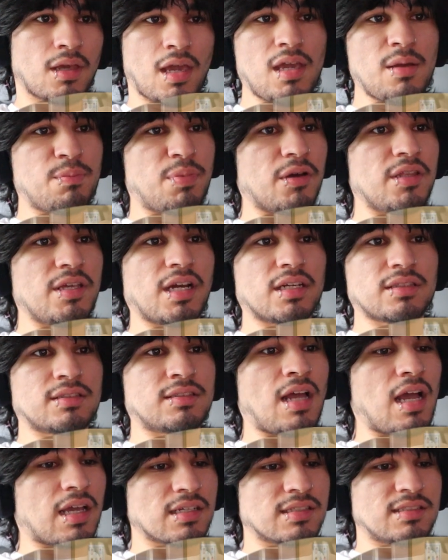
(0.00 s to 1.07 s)
Hey, buddy, you got the
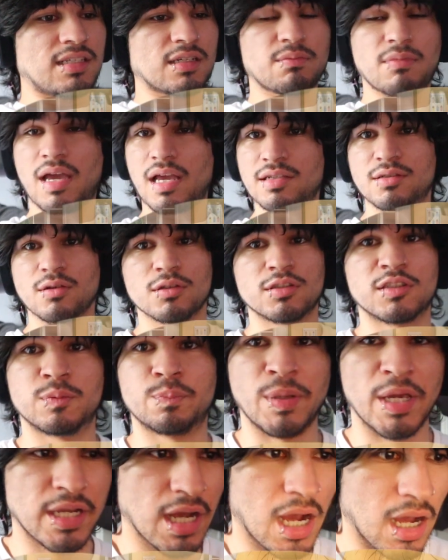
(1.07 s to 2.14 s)
talking stick, man, so
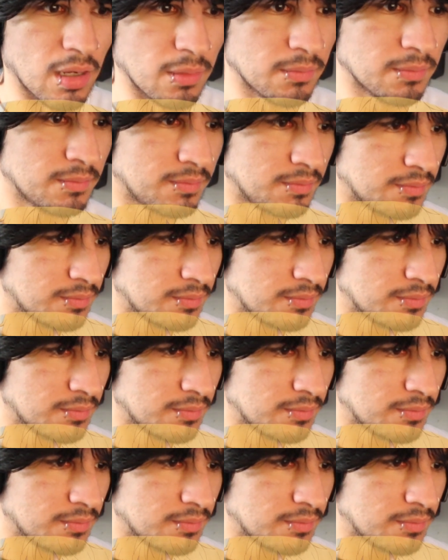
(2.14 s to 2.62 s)
speak up!